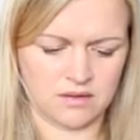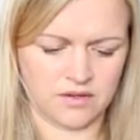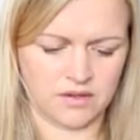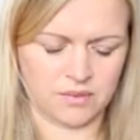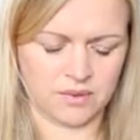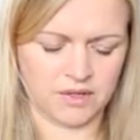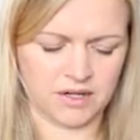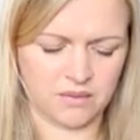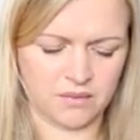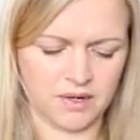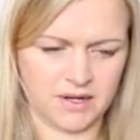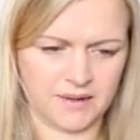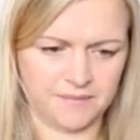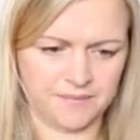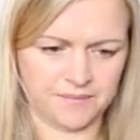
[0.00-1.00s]
We're gonna
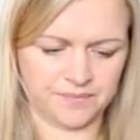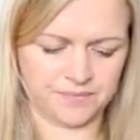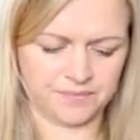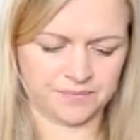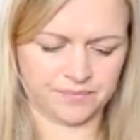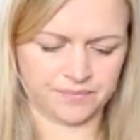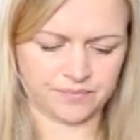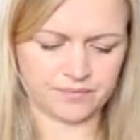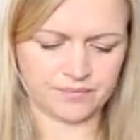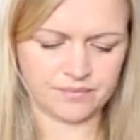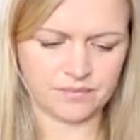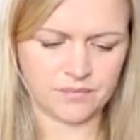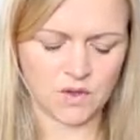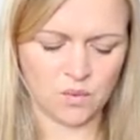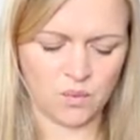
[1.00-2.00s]
win.
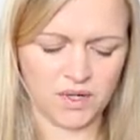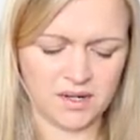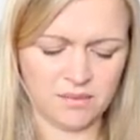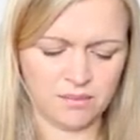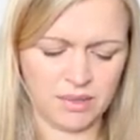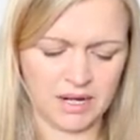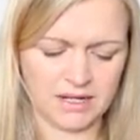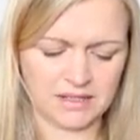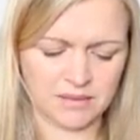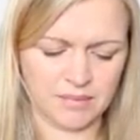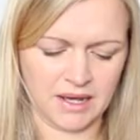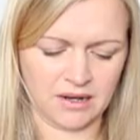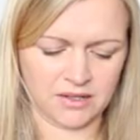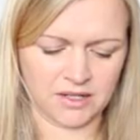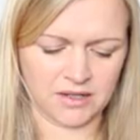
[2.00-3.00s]
We didn't place a
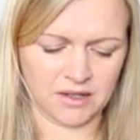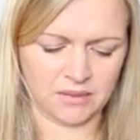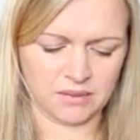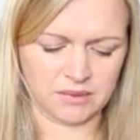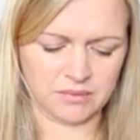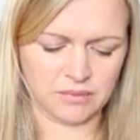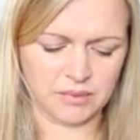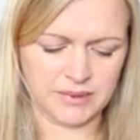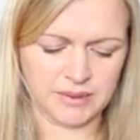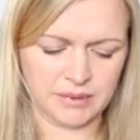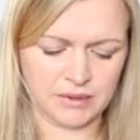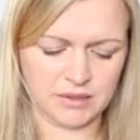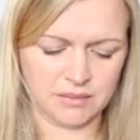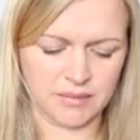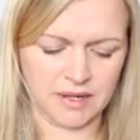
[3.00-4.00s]
bet on it though. We were
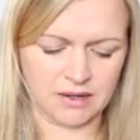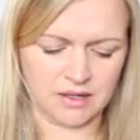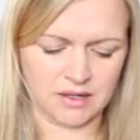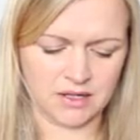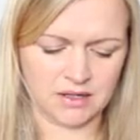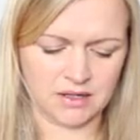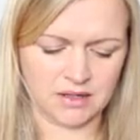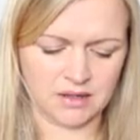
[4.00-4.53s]
supposed to bet on it.